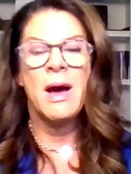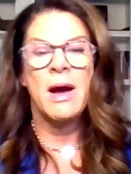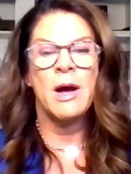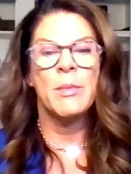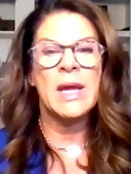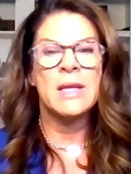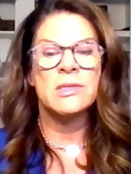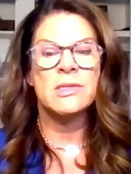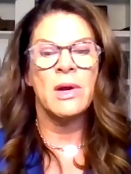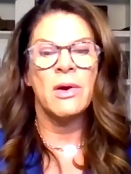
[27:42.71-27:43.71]
Um, and
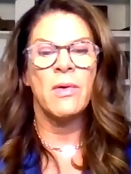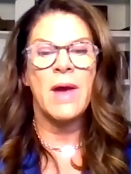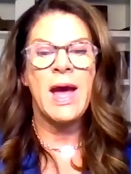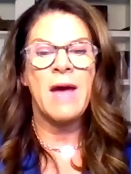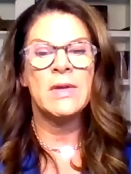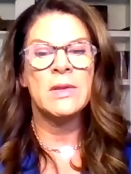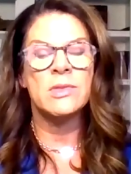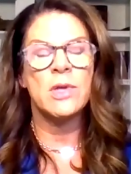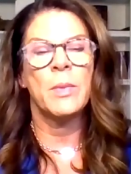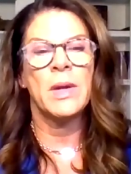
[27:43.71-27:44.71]
so, having
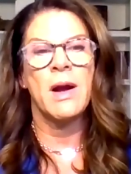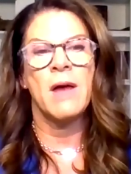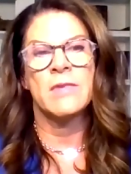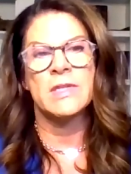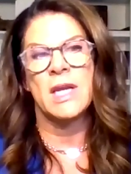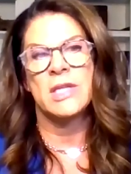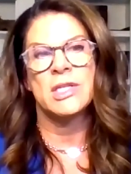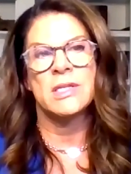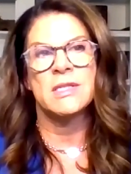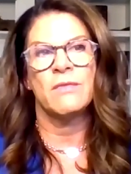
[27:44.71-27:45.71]
those open
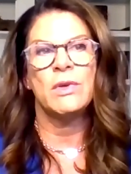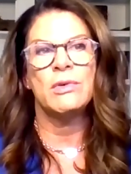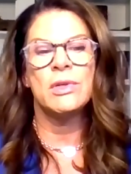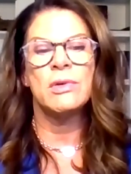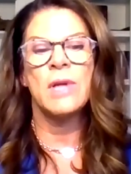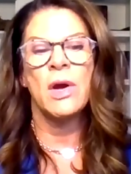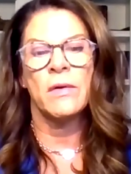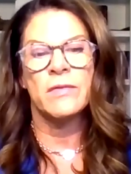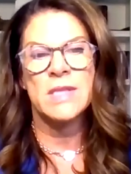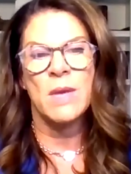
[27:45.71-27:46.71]
conversations, if you do know
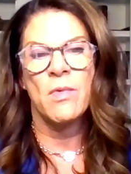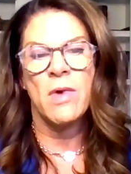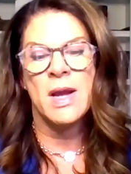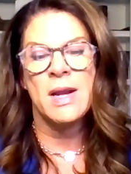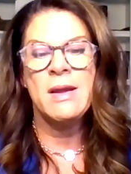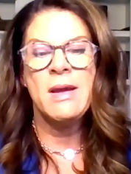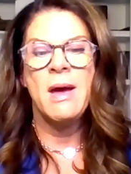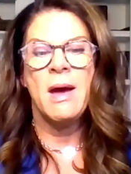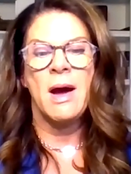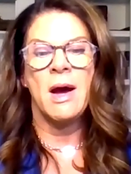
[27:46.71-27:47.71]
of someone
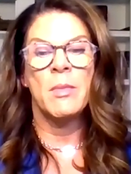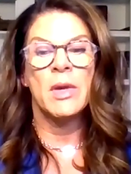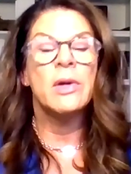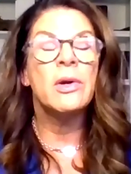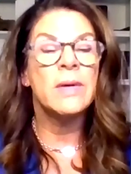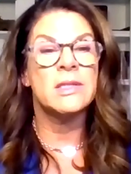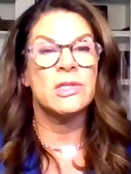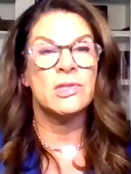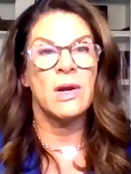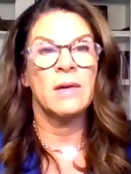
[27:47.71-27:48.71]
um, who is
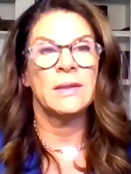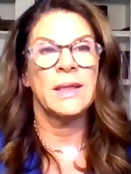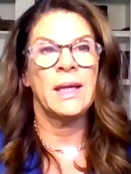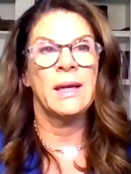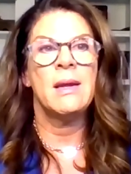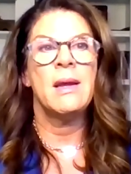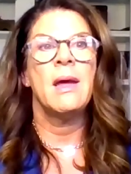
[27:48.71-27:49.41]
struggling,